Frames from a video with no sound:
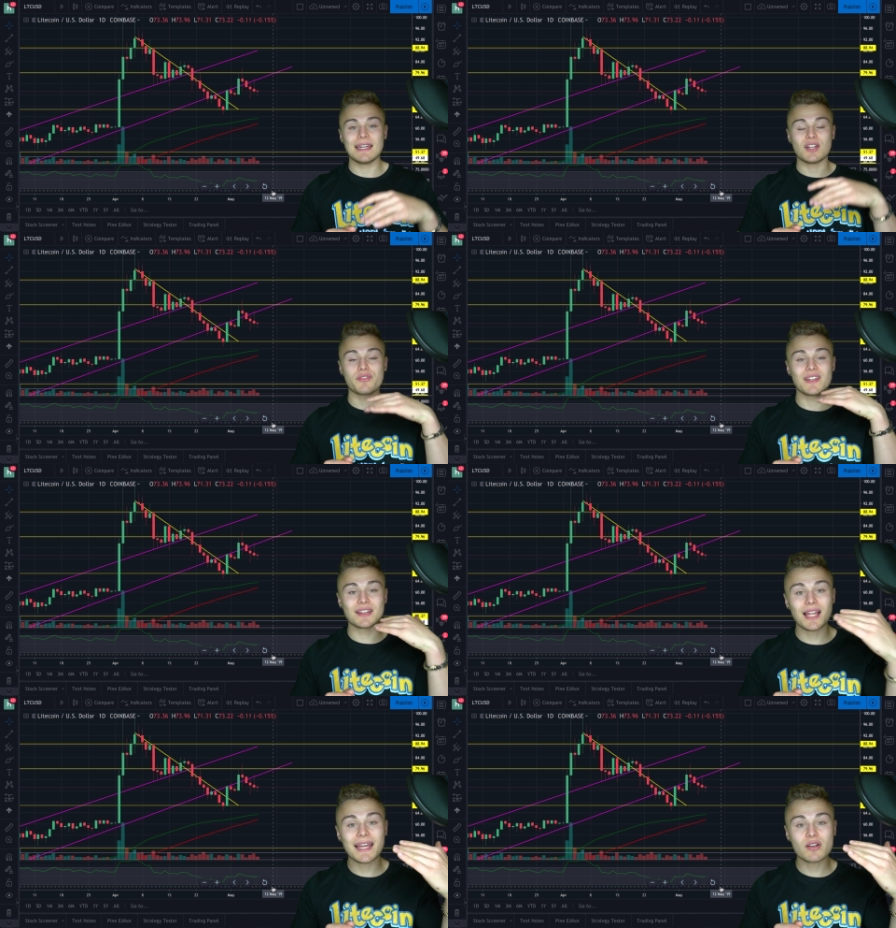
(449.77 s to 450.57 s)
it'll
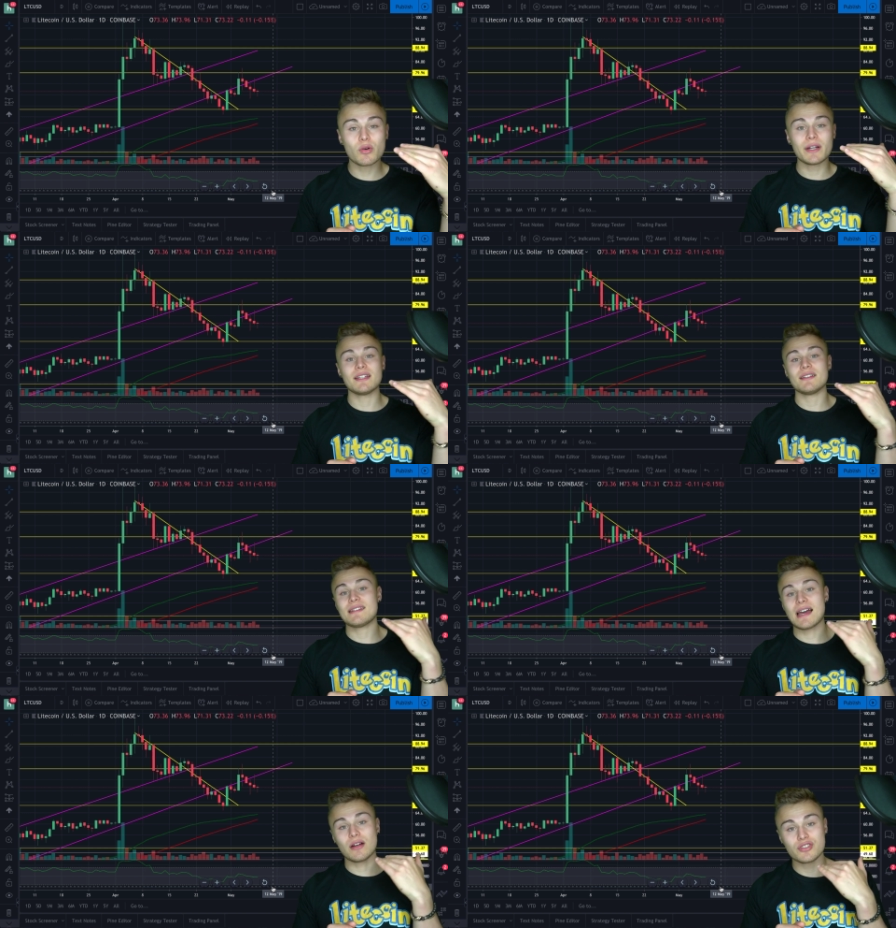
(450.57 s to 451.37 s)
send Litecoin
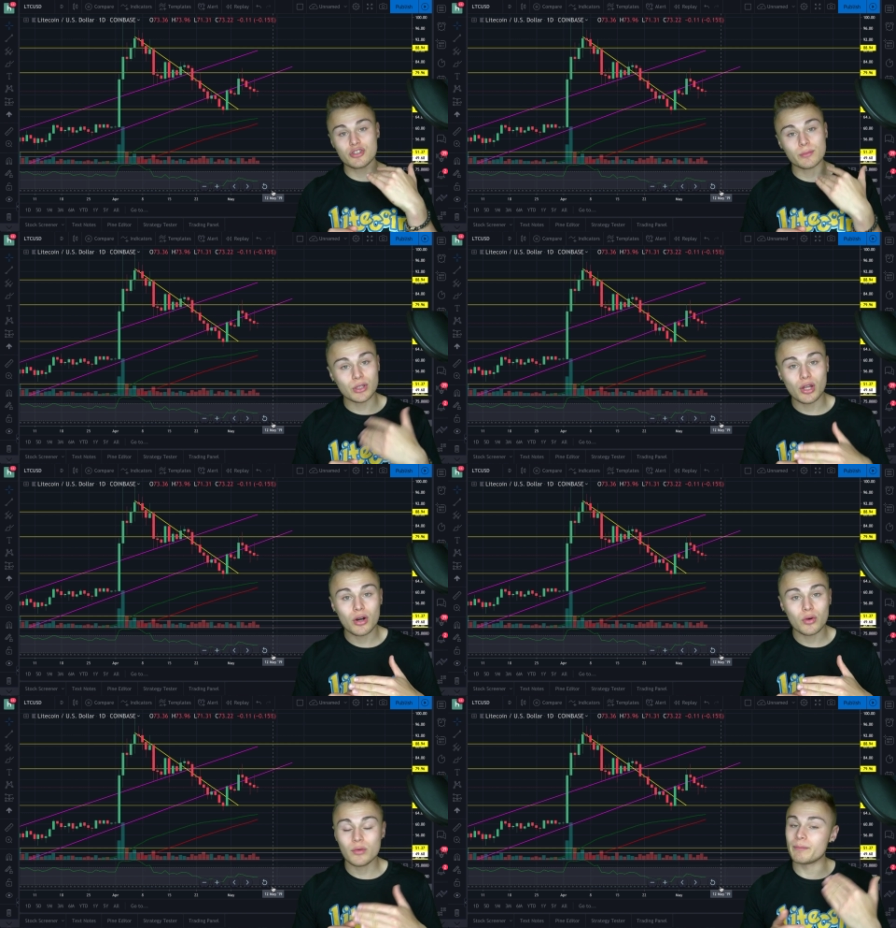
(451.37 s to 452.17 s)
down to
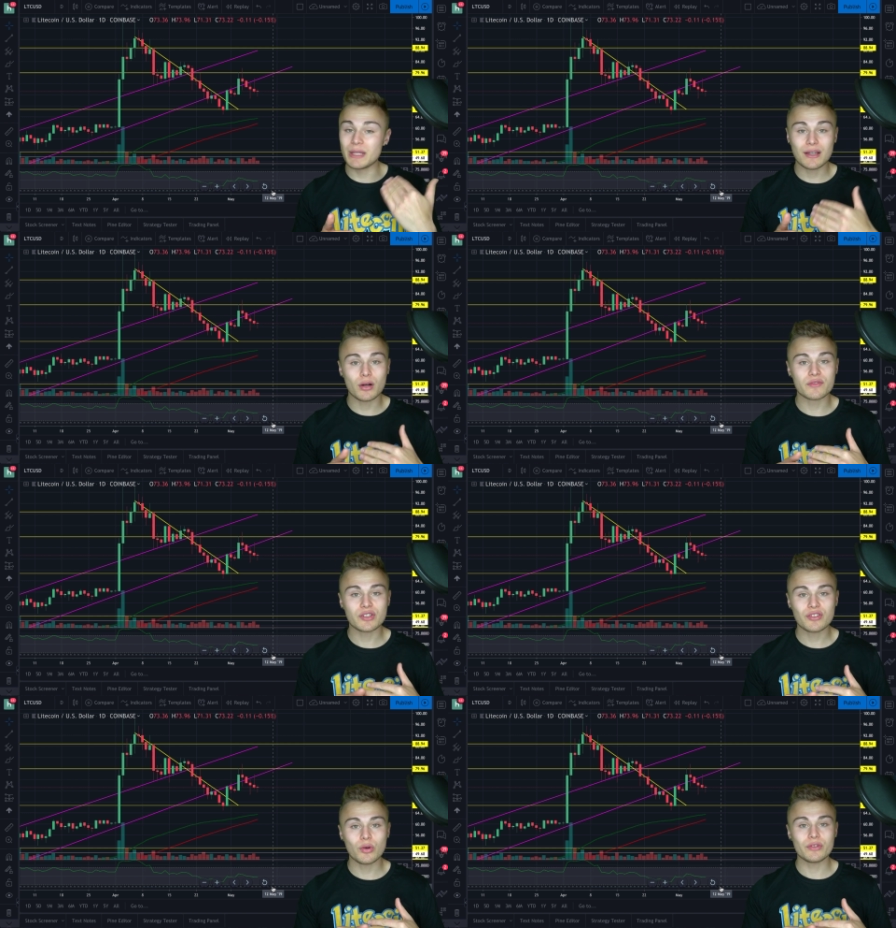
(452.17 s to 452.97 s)
below being
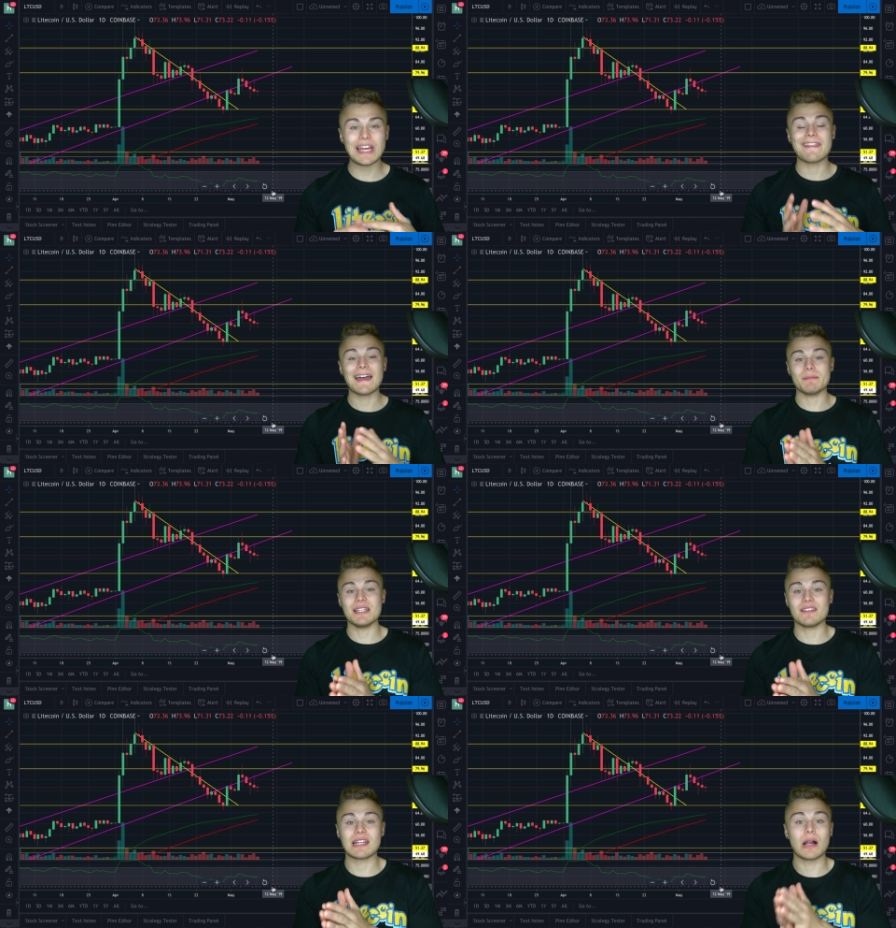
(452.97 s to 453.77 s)
oversold. And that
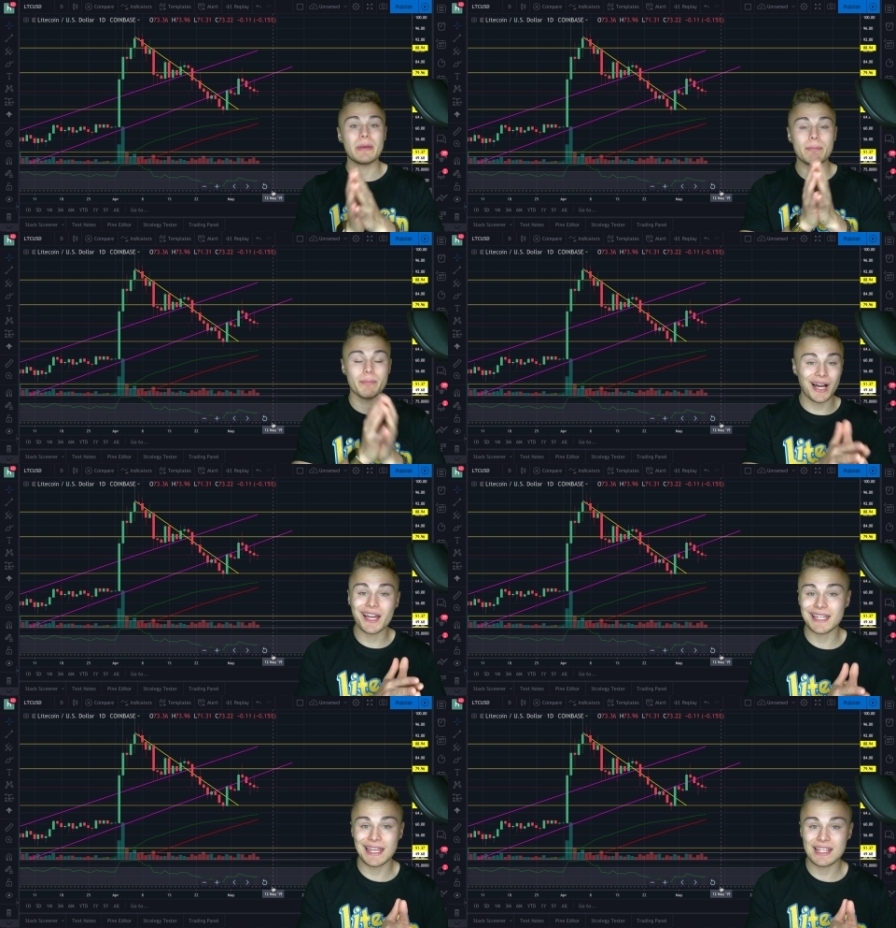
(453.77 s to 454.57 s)
means that I'll be
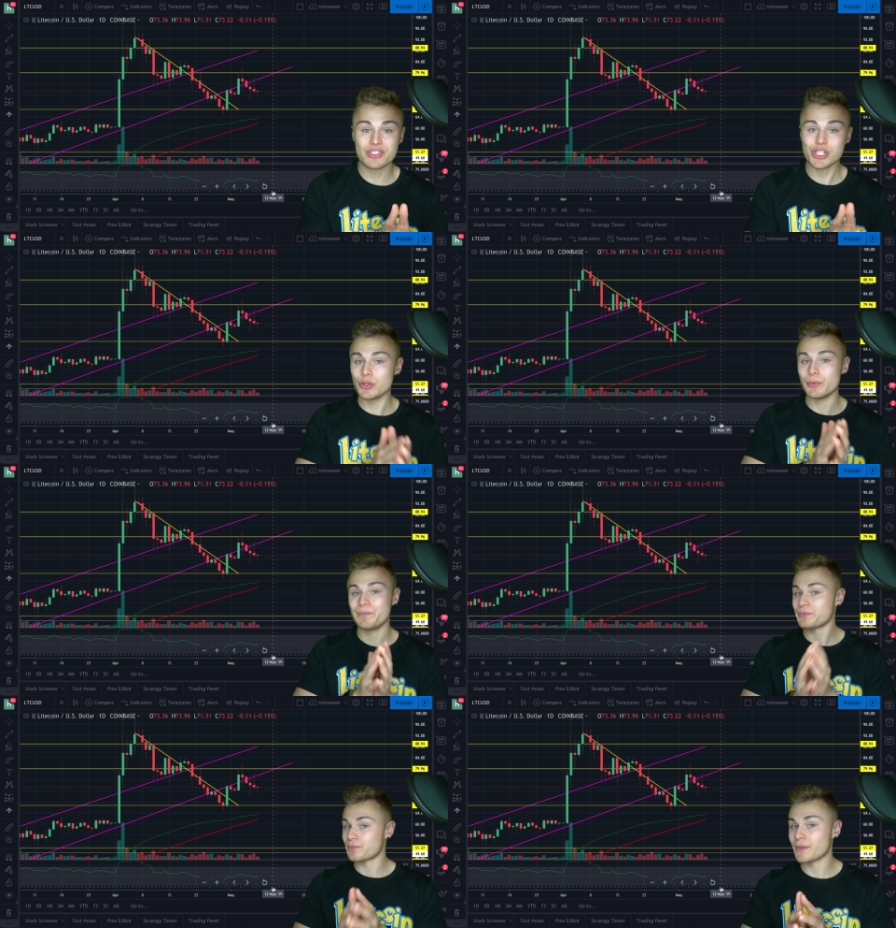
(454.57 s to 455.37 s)
buying into
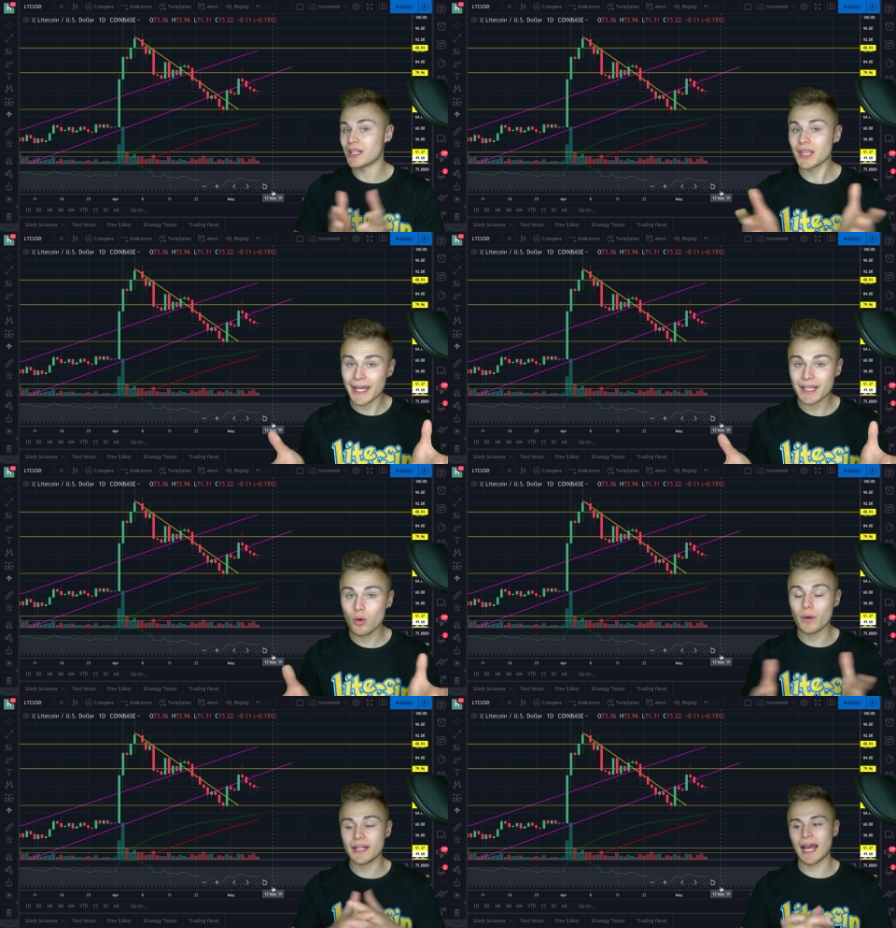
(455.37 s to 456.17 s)

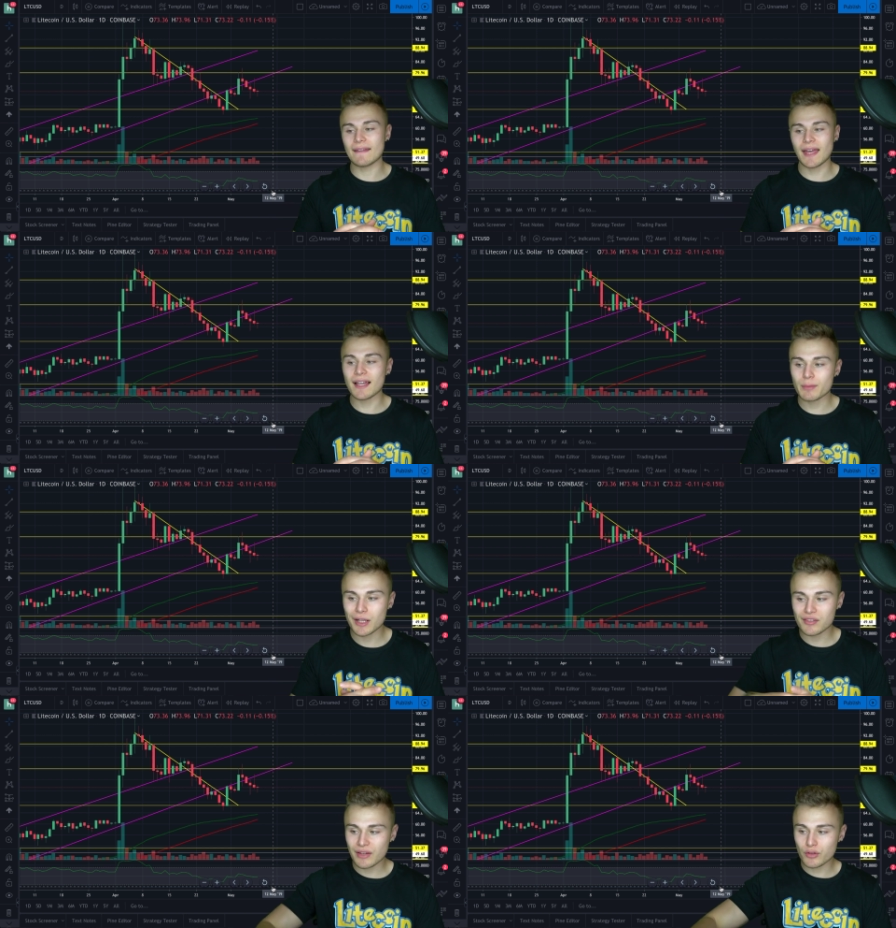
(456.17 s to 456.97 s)
Litecoin at that
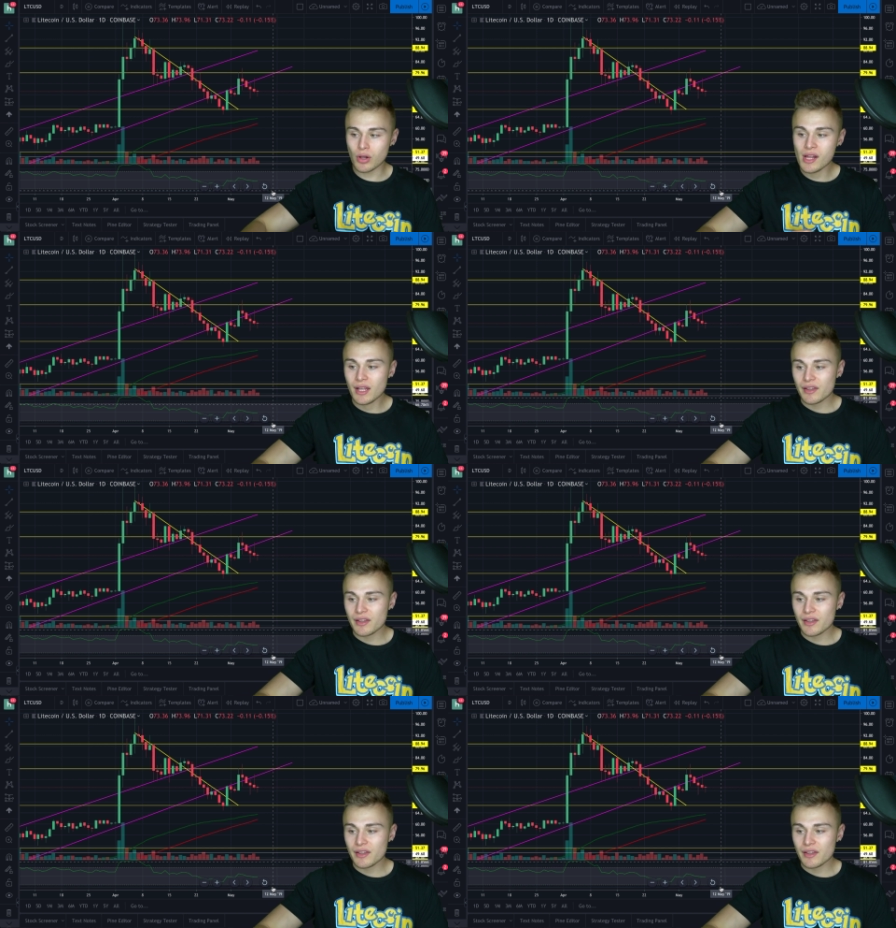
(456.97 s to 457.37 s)
price level.